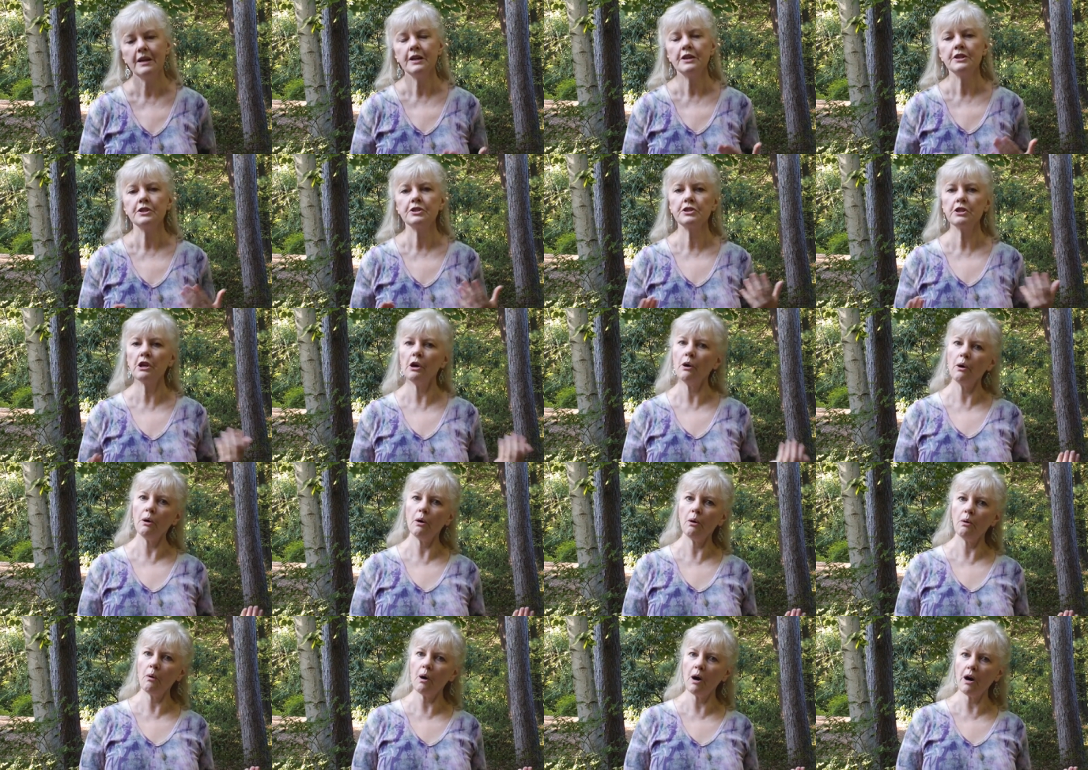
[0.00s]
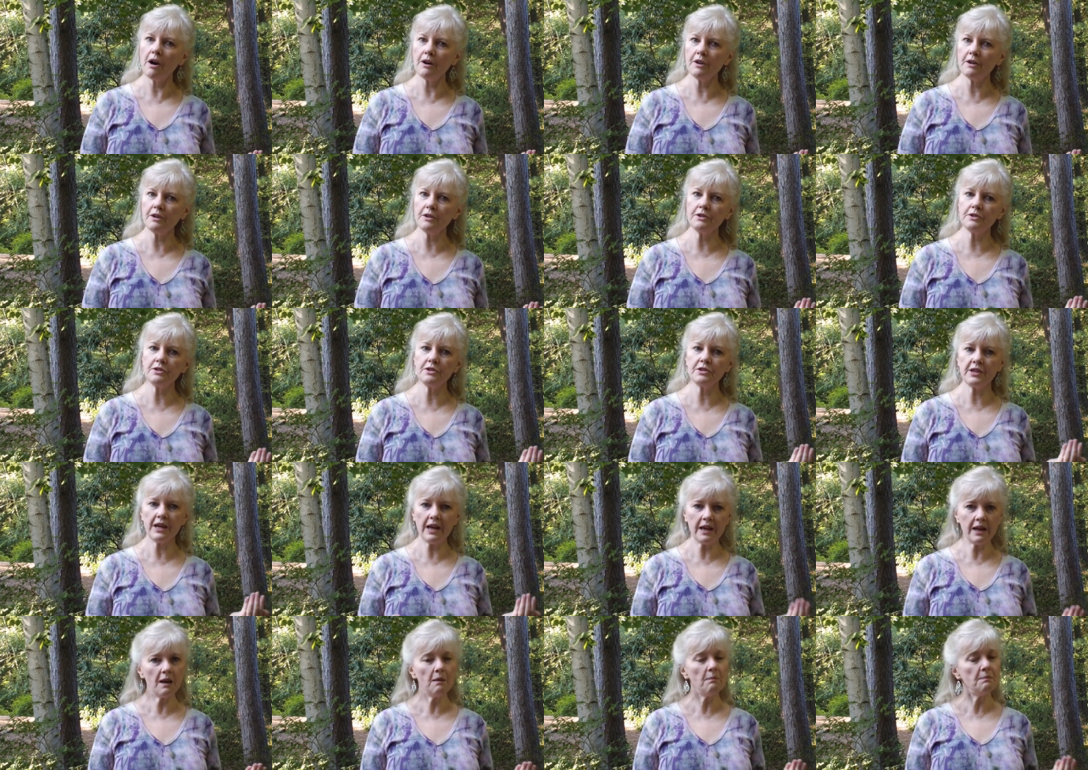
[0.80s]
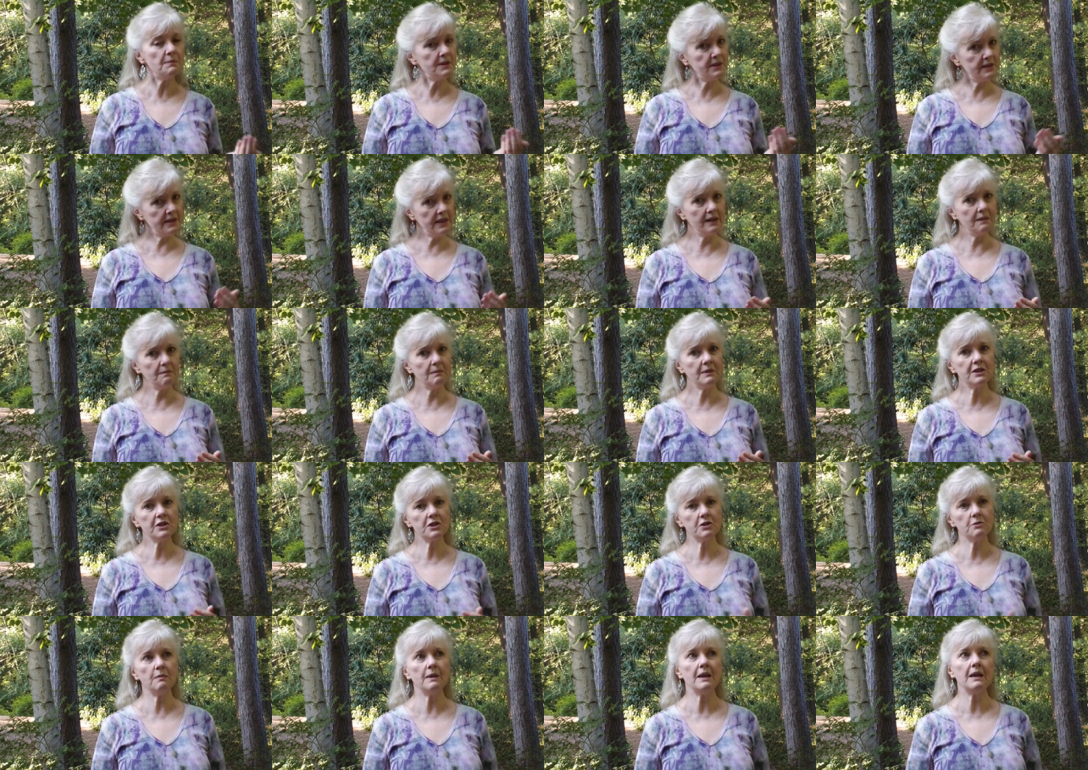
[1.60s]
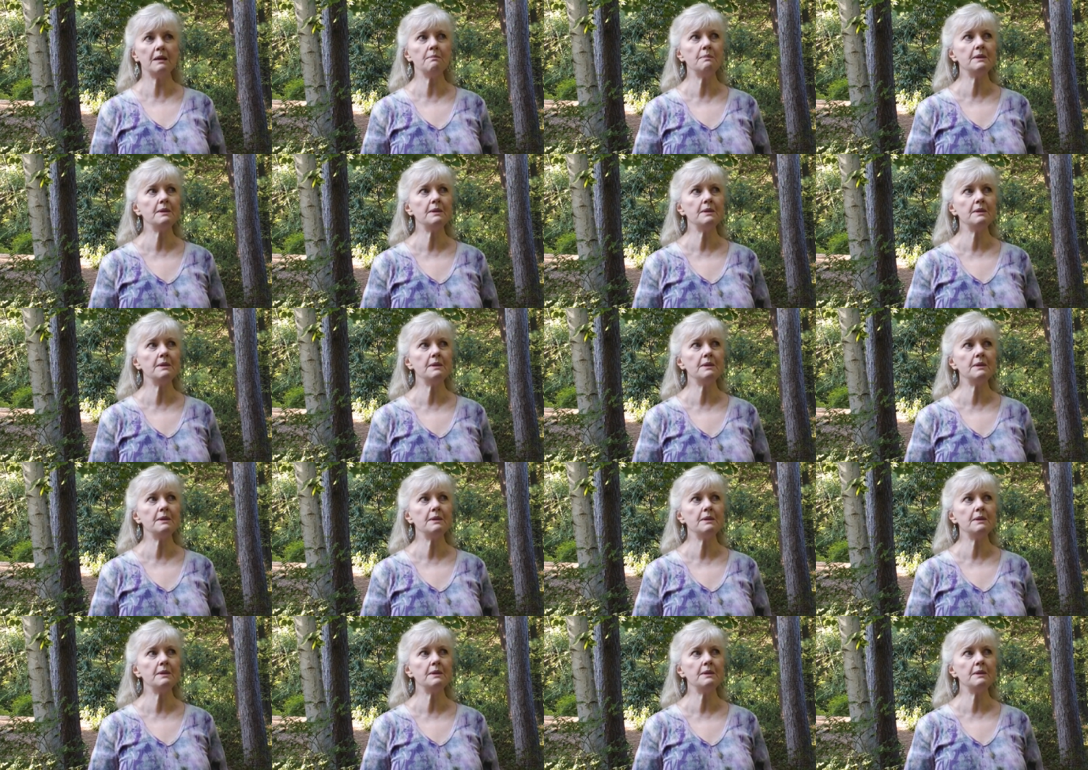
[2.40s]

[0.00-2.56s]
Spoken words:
So our setup statements may